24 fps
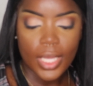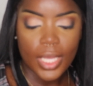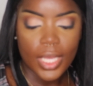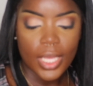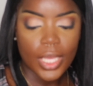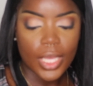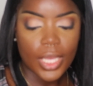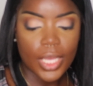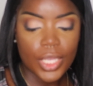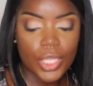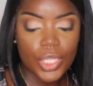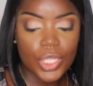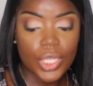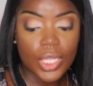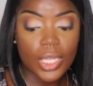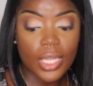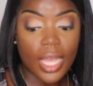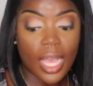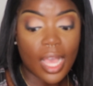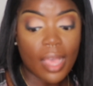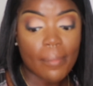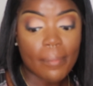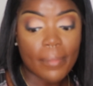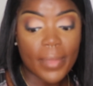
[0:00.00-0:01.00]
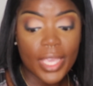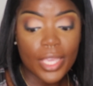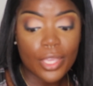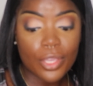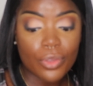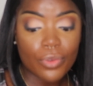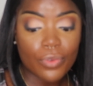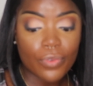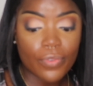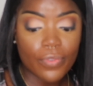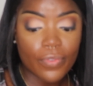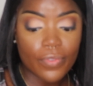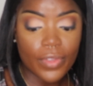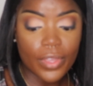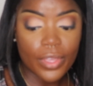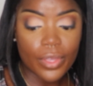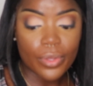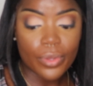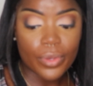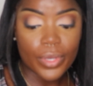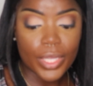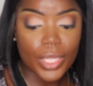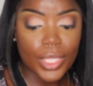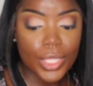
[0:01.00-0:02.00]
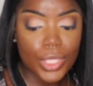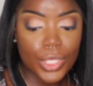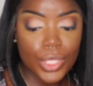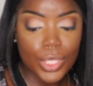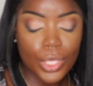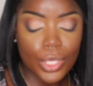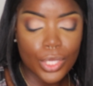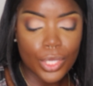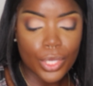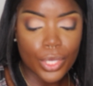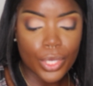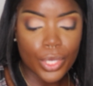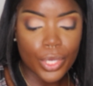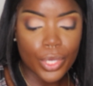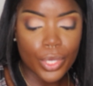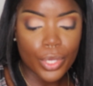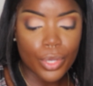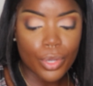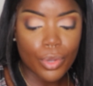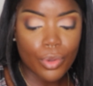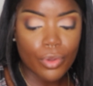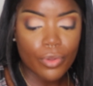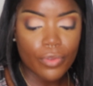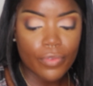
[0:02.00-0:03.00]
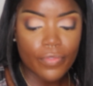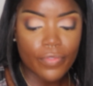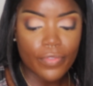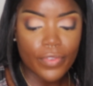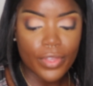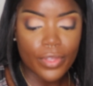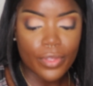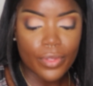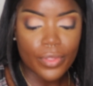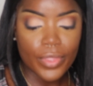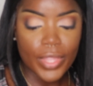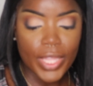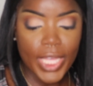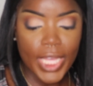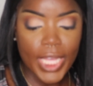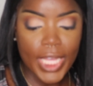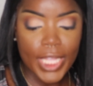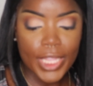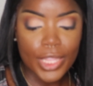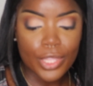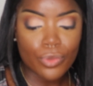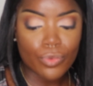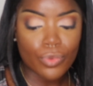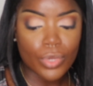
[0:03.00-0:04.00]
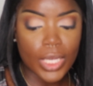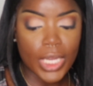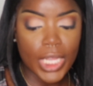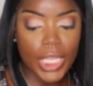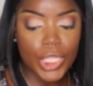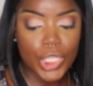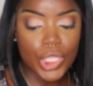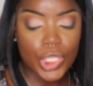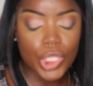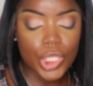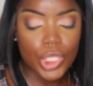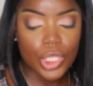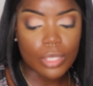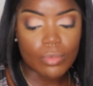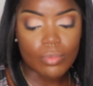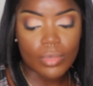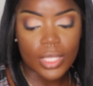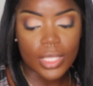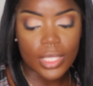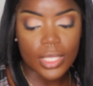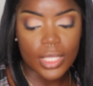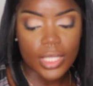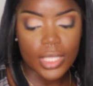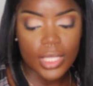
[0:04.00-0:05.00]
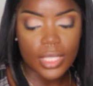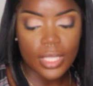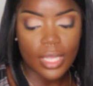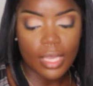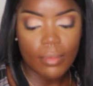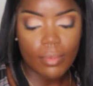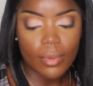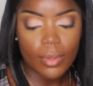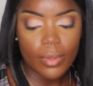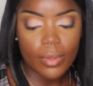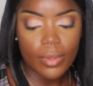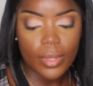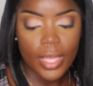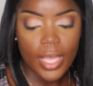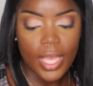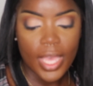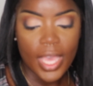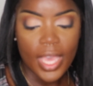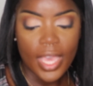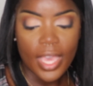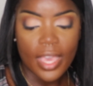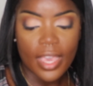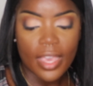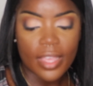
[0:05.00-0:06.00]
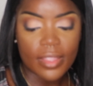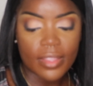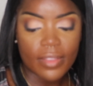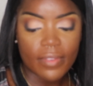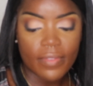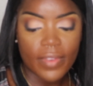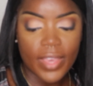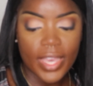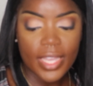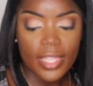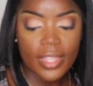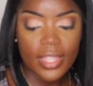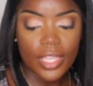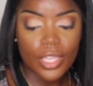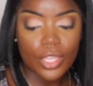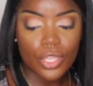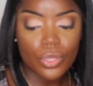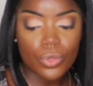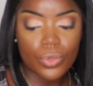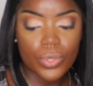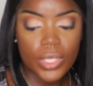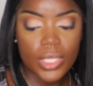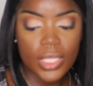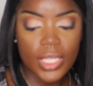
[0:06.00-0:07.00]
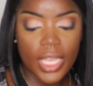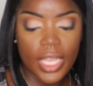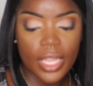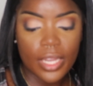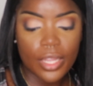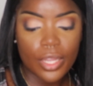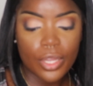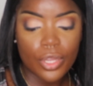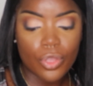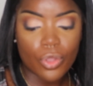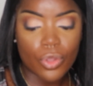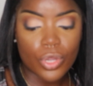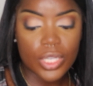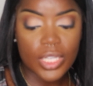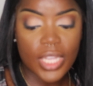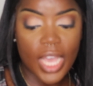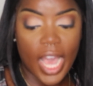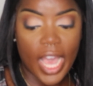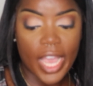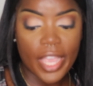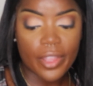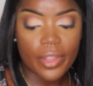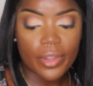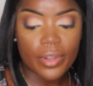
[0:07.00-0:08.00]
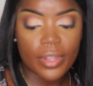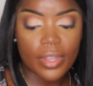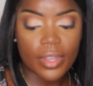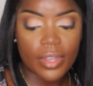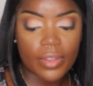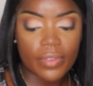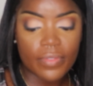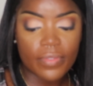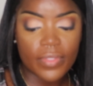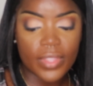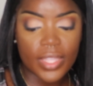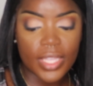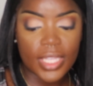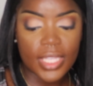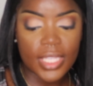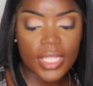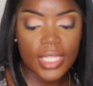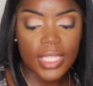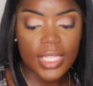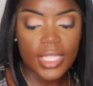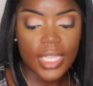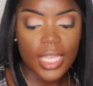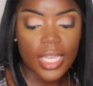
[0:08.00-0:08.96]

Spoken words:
He should not make you feel insecure or feel that the relationship is unstable, and the fact that you stated you're tired of this